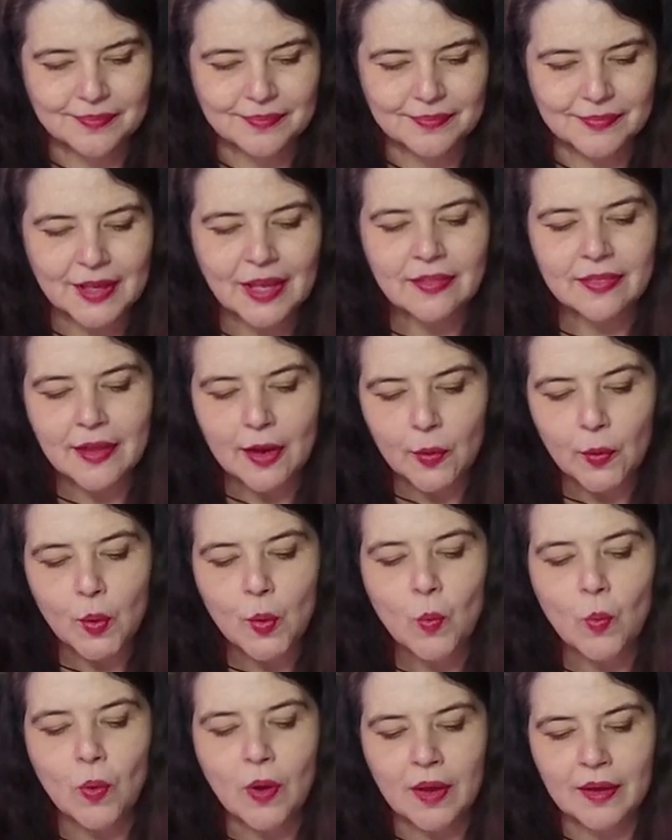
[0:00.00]
And there
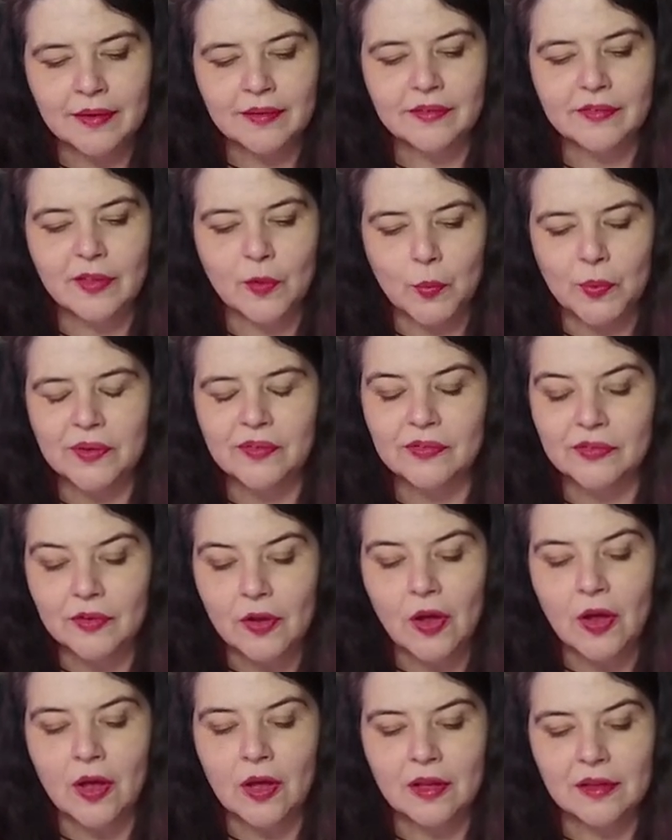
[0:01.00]
it was that we
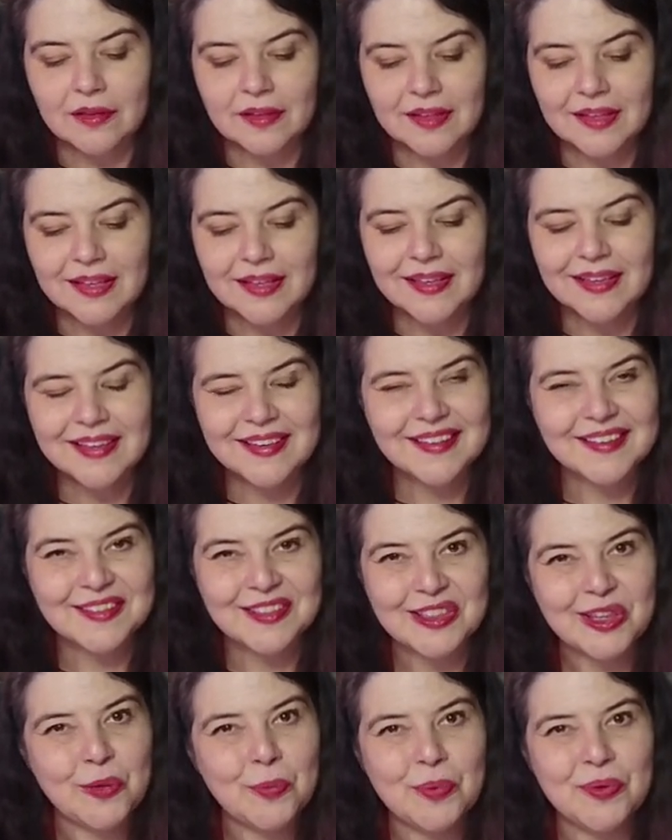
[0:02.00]
saw
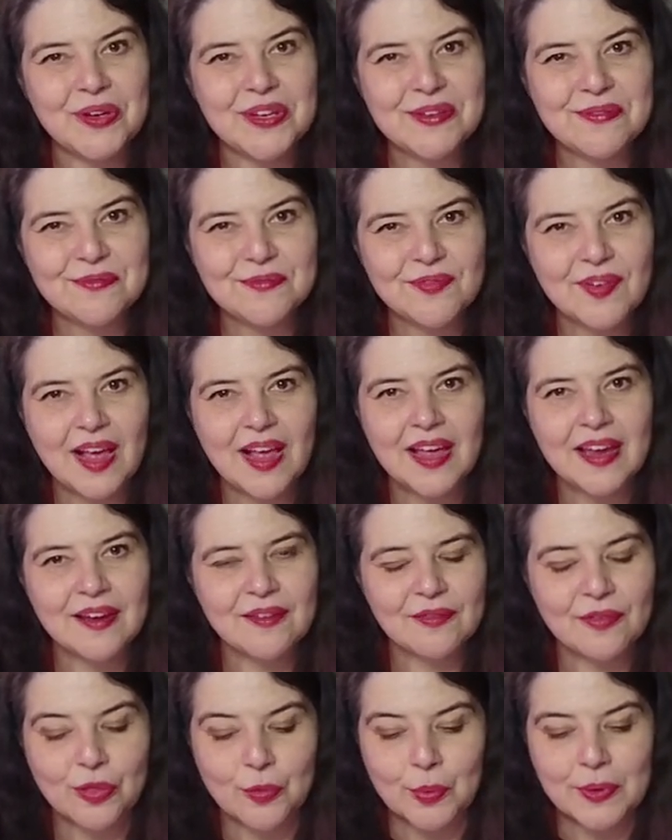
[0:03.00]
Liberty
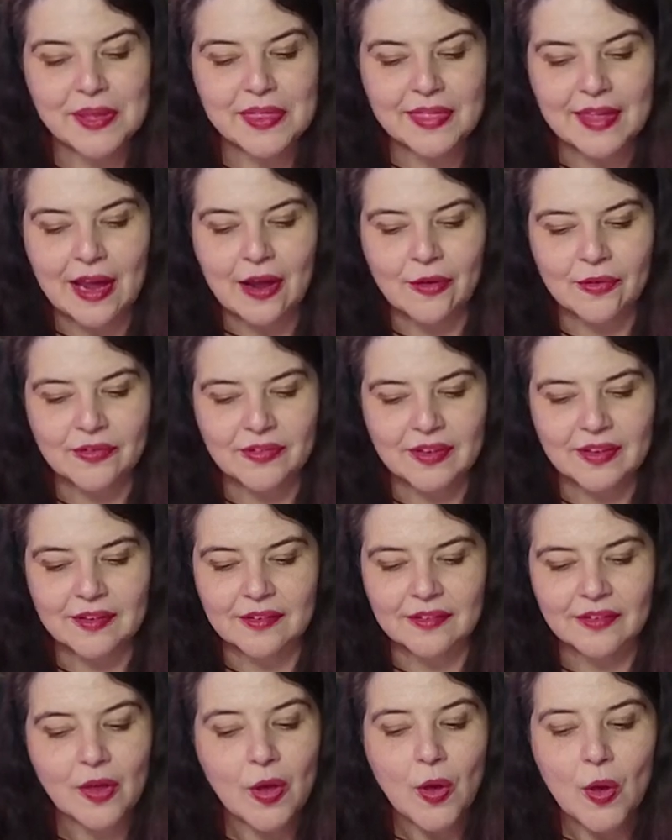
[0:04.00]
5
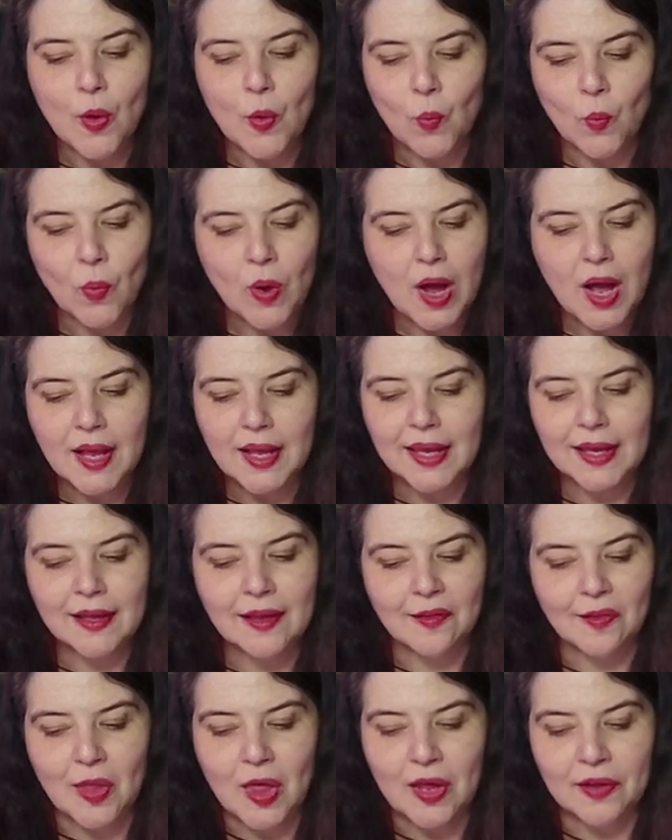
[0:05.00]
3000 walking
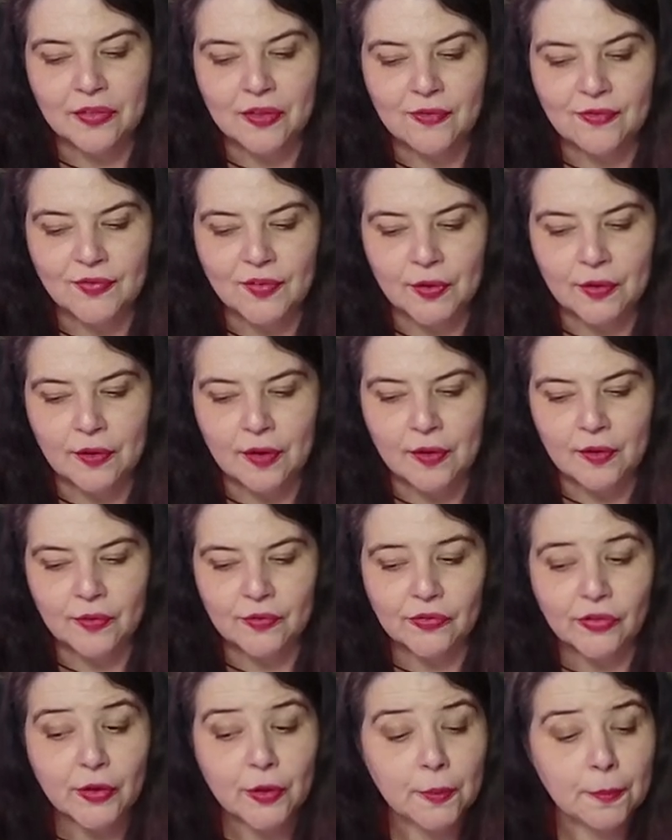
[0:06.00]
along the
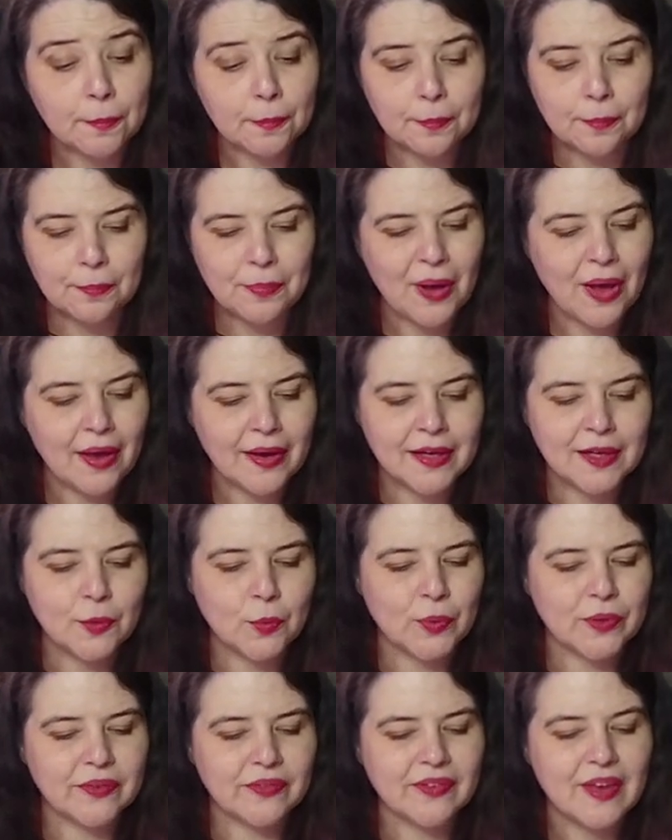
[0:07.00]
furrows. Their body
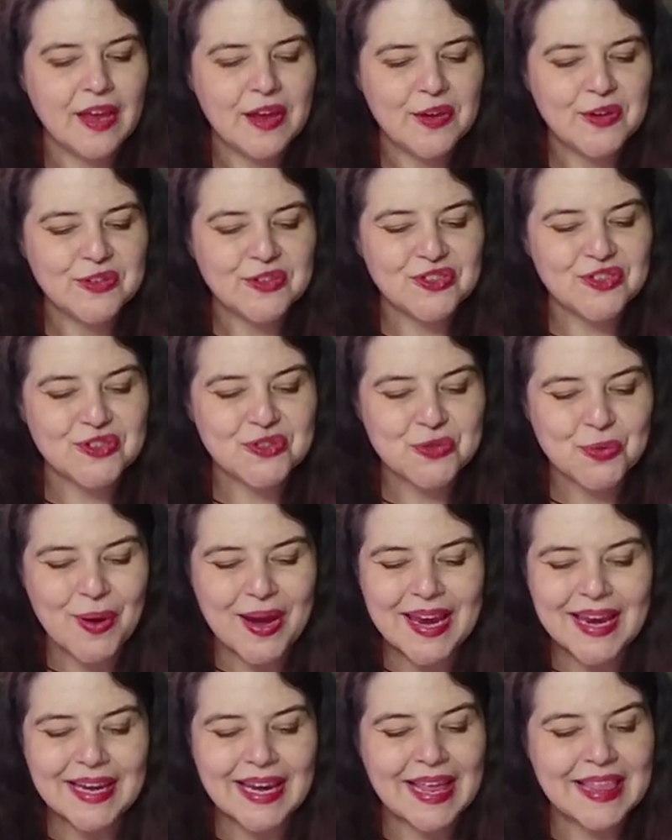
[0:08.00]
was
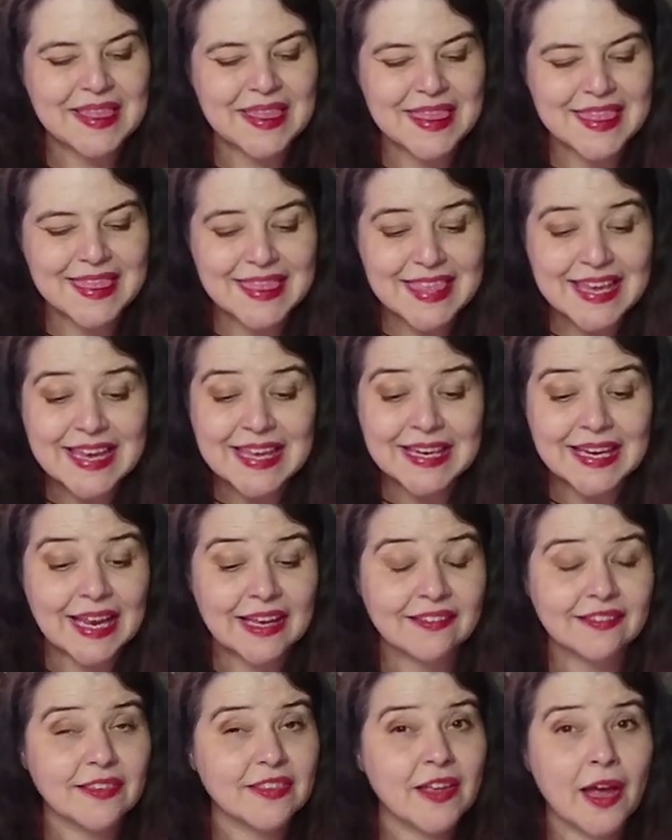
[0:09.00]
straight and thin
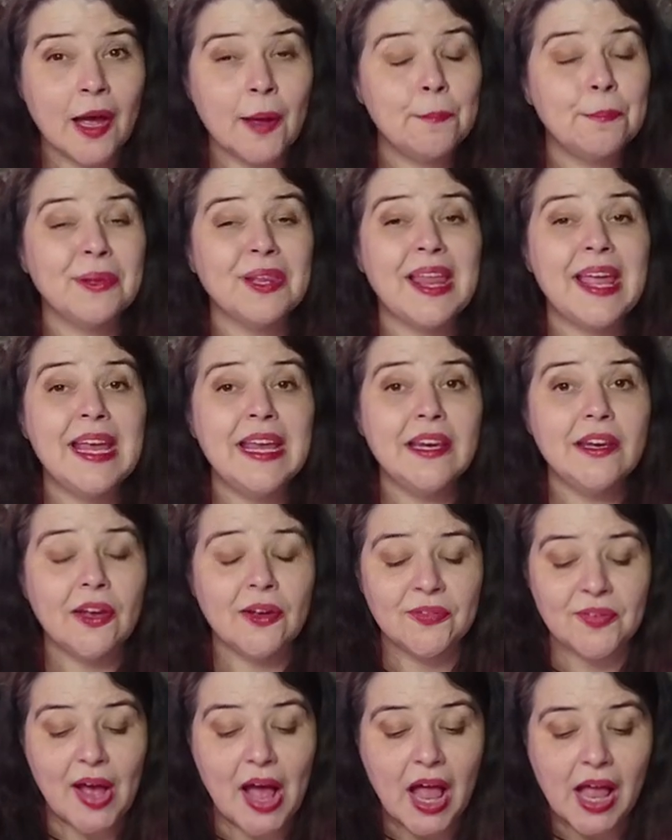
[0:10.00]
as a blade
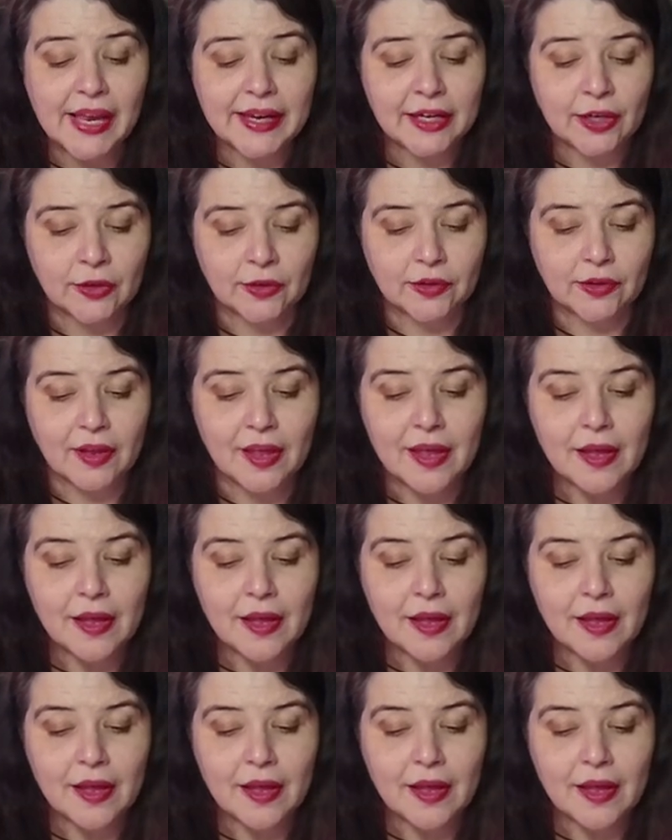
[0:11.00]
of iron.